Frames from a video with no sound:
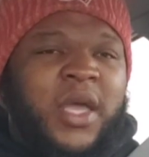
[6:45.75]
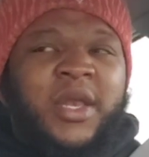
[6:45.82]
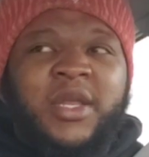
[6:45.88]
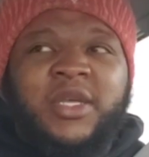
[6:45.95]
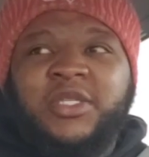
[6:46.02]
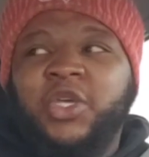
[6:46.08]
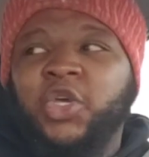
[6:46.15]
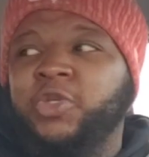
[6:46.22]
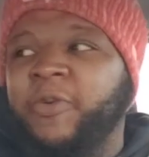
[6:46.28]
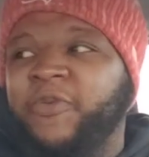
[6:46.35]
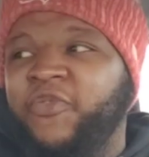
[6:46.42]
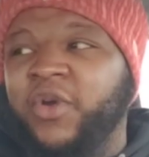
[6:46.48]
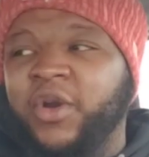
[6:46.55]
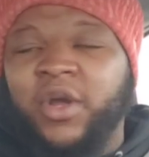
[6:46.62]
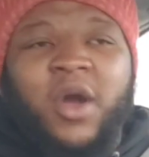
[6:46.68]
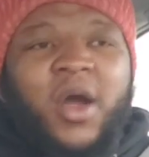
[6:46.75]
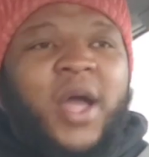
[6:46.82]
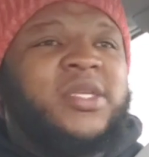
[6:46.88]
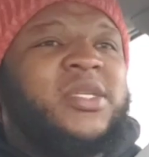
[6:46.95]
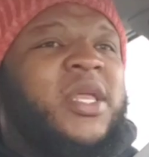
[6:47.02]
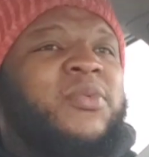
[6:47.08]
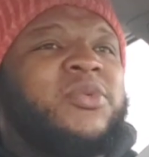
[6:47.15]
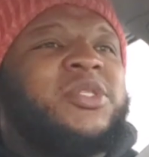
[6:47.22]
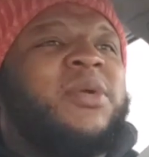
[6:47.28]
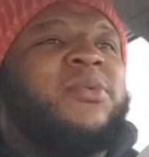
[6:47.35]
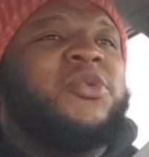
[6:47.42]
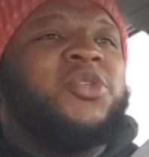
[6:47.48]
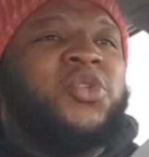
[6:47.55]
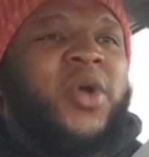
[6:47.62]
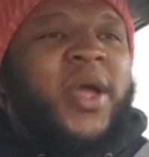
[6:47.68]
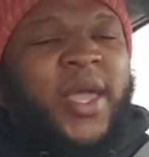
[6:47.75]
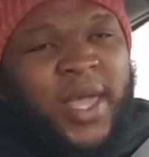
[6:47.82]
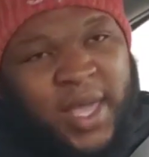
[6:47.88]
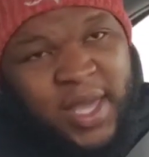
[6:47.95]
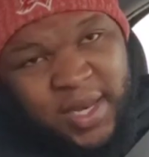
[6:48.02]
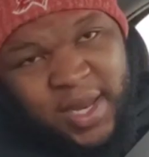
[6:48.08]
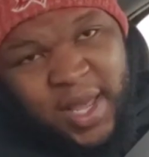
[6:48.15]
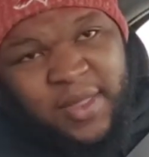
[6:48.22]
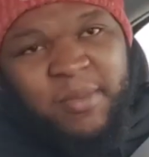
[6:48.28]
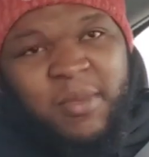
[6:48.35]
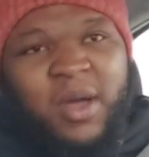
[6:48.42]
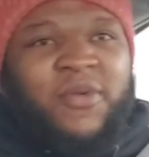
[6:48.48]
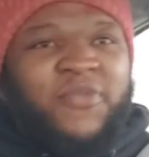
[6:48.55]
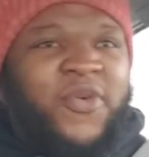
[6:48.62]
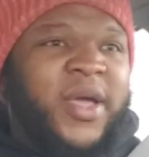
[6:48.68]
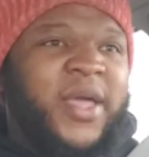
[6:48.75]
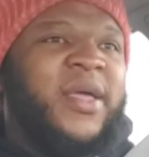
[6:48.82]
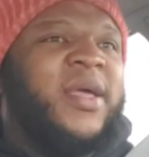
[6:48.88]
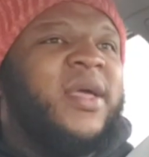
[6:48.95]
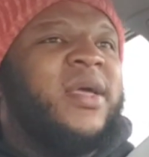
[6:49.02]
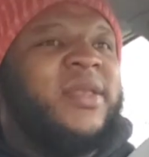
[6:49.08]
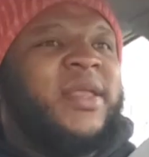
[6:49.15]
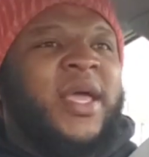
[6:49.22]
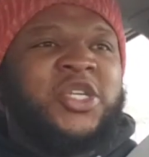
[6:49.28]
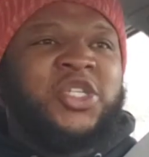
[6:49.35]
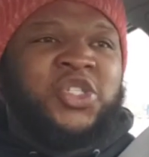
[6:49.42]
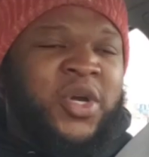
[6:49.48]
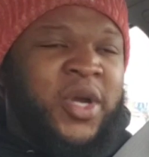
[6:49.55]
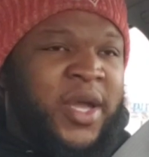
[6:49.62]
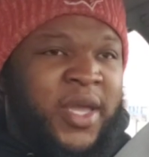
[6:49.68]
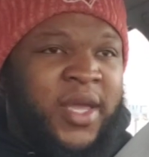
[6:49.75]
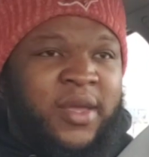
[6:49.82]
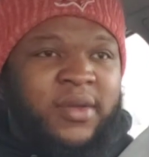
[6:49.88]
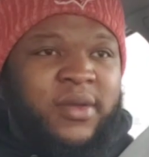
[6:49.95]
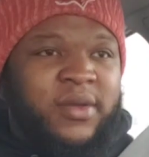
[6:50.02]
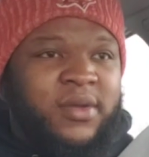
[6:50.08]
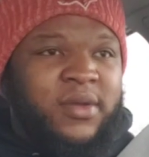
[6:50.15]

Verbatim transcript: And the excuse before the car accident was he was drained. He another motherfucker that's drained.